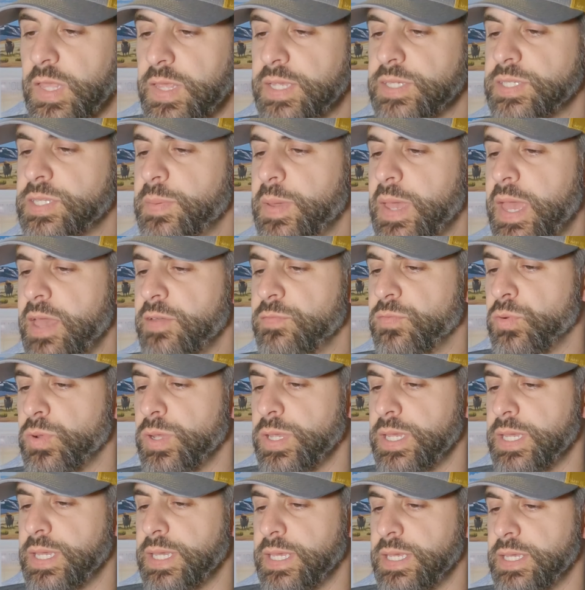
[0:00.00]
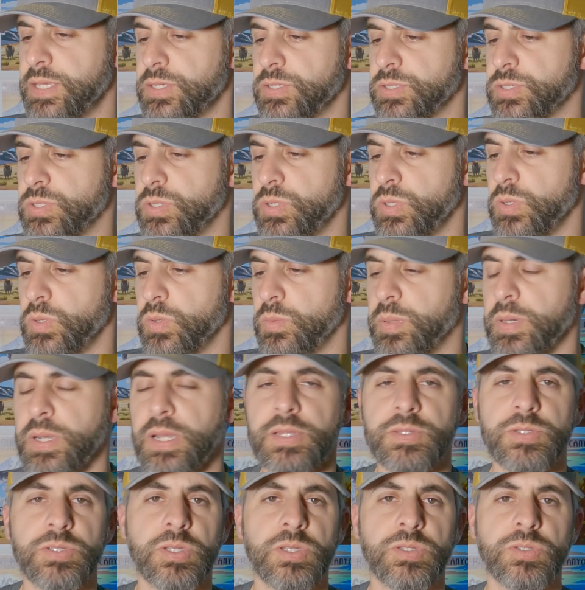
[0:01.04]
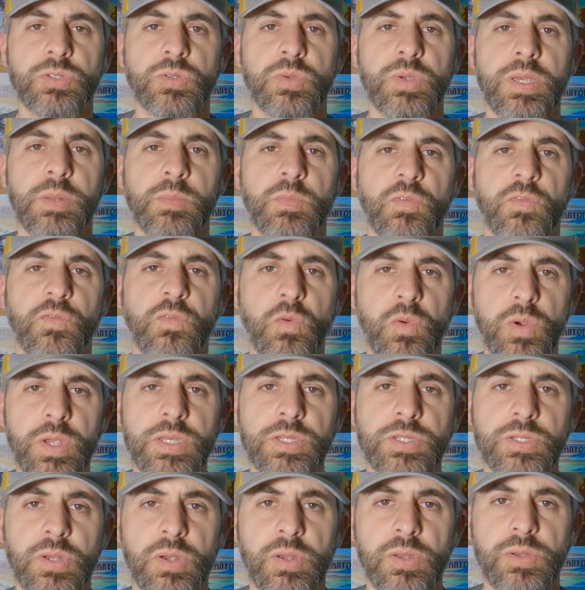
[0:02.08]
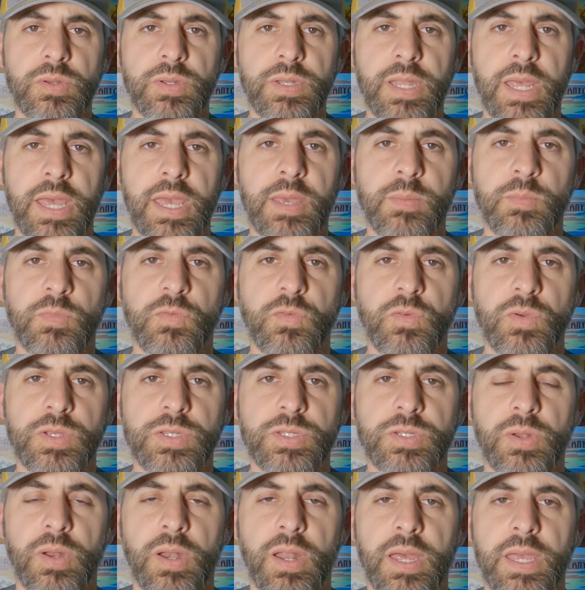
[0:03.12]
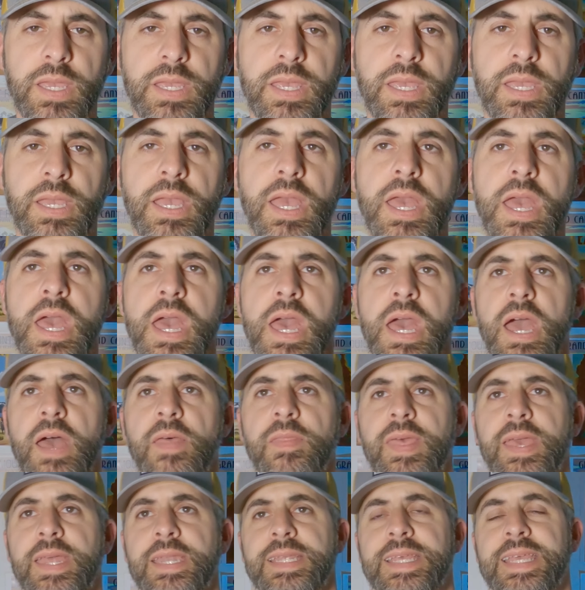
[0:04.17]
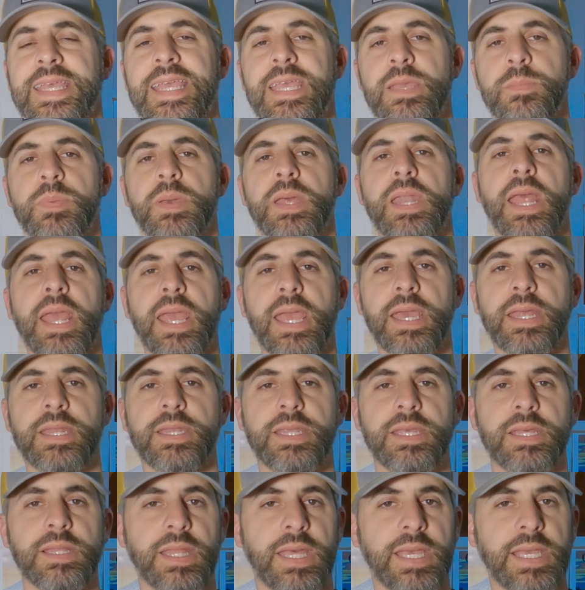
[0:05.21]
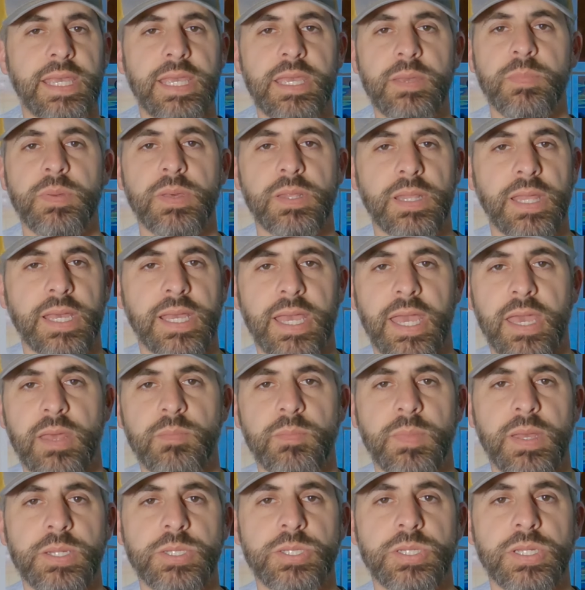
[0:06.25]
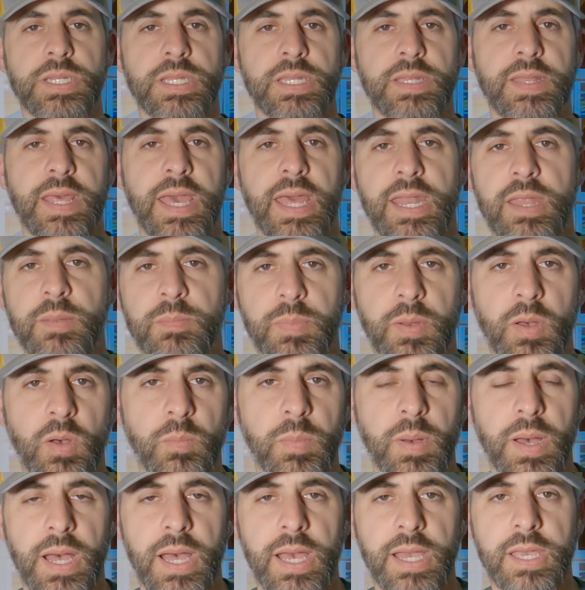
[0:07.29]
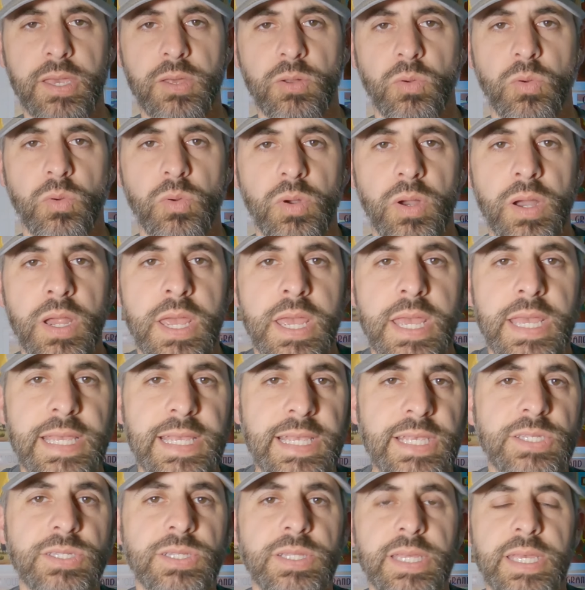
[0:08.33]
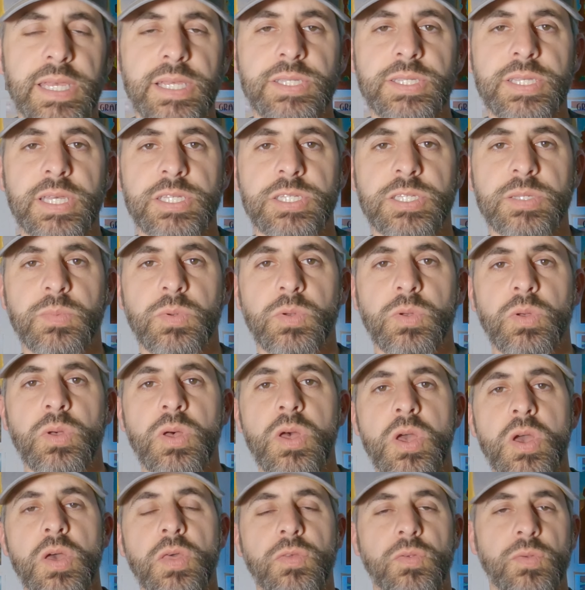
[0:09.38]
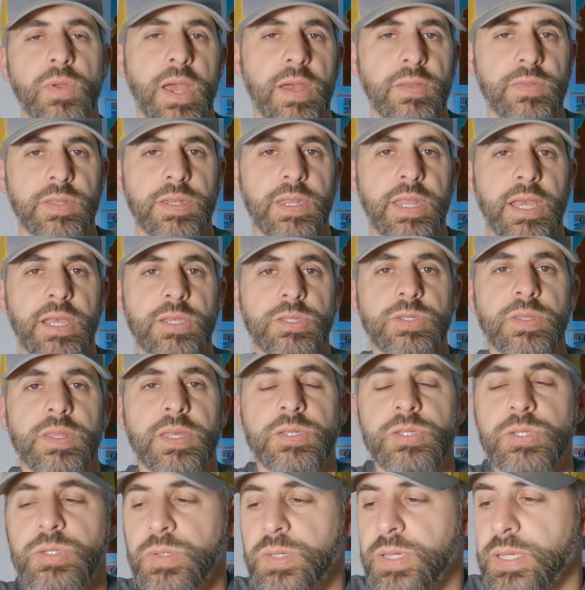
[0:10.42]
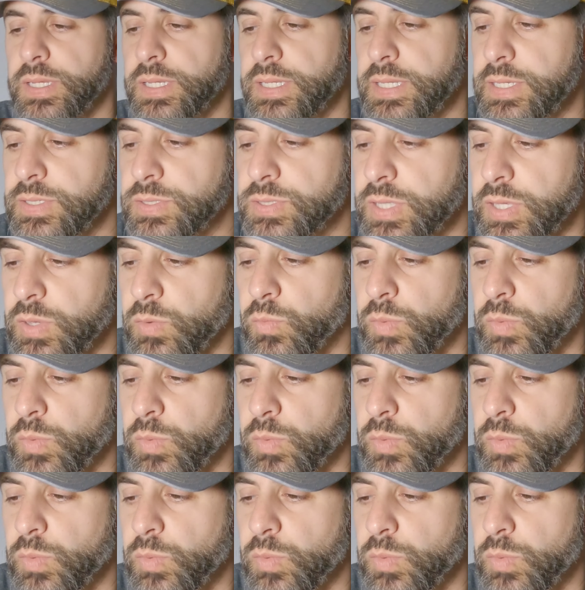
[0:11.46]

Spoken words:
Next tip I have for you is to put on sunscreen before you start your day and before you start hiking, and then keep it handy, keep it like I had mentioned in that hip belt pocket or easily accessible throughout the day so that you can easily